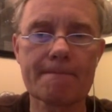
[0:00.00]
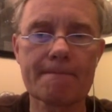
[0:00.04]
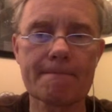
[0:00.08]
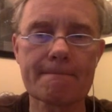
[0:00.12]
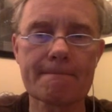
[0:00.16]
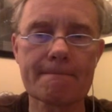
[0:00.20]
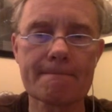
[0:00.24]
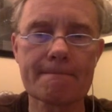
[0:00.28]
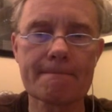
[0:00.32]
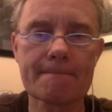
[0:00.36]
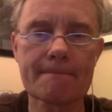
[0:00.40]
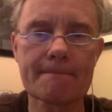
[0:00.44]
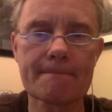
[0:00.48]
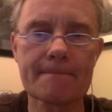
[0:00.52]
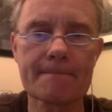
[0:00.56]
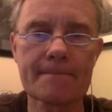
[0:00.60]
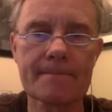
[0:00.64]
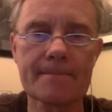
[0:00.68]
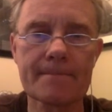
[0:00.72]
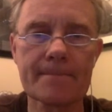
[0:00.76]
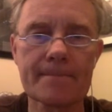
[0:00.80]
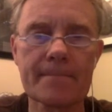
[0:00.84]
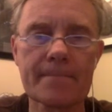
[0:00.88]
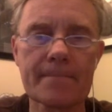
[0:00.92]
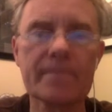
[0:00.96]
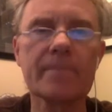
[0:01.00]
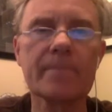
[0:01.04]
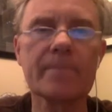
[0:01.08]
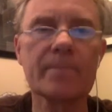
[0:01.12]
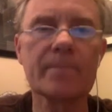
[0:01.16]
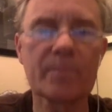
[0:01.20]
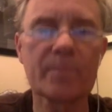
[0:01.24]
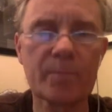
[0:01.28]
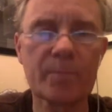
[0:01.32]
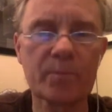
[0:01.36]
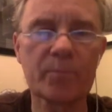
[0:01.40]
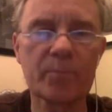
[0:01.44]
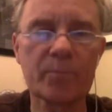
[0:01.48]

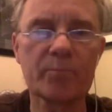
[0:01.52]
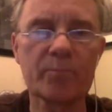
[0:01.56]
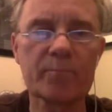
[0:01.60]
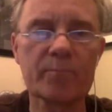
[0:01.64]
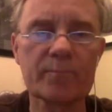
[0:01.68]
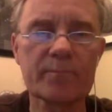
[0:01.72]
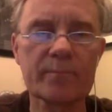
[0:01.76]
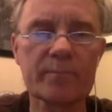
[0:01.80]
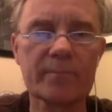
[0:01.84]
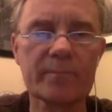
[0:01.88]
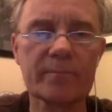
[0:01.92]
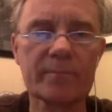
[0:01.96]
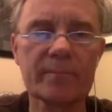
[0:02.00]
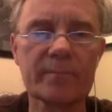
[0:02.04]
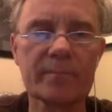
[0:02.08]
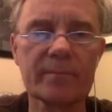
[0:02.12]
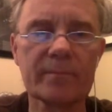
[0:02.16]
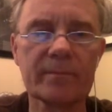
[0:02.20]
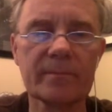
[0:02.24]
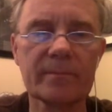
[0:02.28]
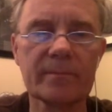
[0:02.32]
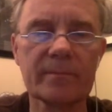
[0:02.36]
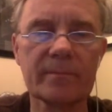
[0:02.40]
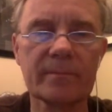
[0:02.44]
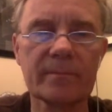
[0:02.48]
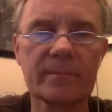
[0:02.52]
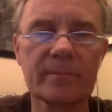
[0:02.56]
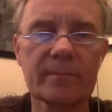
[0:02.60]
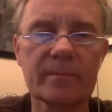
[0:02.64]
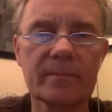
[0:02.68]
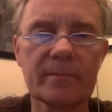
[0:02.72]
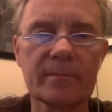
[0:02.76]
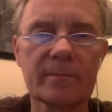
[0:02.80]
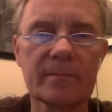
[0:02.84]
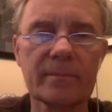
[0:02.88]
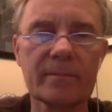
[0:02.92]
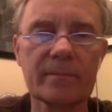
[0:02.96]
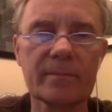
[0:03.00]

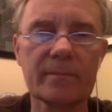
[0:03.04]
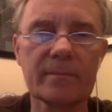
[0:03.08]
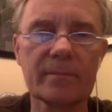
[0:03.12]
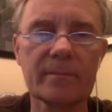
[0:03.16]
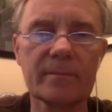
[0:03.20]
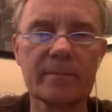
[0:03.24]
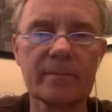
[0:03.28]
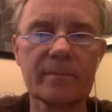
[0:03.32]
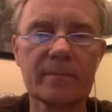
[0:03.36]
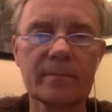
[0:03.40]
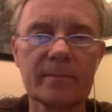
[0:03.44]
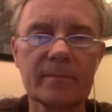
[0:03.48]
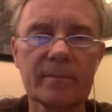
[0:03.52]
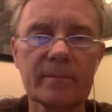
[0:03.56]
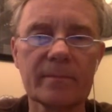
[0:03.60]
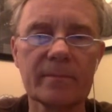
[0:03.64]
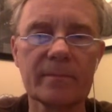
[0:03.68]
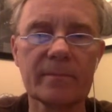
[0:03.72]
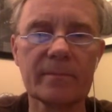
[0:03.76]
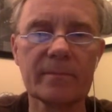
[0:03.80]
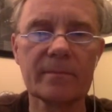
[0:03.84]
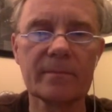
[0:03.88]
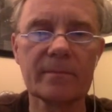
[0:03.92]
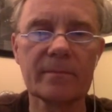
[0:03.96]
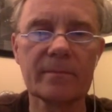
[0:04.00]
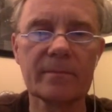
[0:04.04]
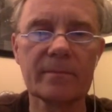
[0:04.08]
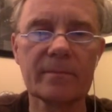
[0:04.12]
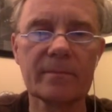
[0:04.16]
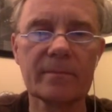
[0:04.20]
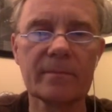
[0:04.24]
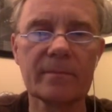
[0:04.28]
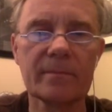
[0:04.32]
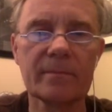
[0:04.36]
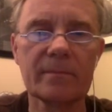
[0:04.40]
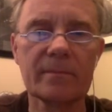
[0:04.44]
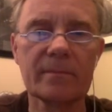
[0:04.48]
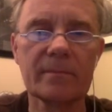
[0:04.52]

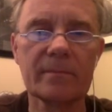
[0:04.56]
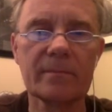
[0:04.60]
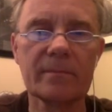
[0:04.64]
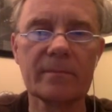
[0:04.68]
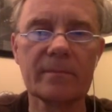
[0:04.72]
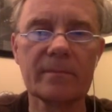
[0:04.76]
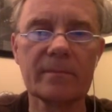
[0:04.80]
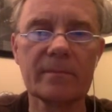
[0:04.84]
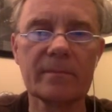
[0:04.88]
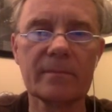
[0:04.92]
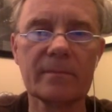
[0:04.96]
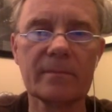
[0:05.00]
(silent)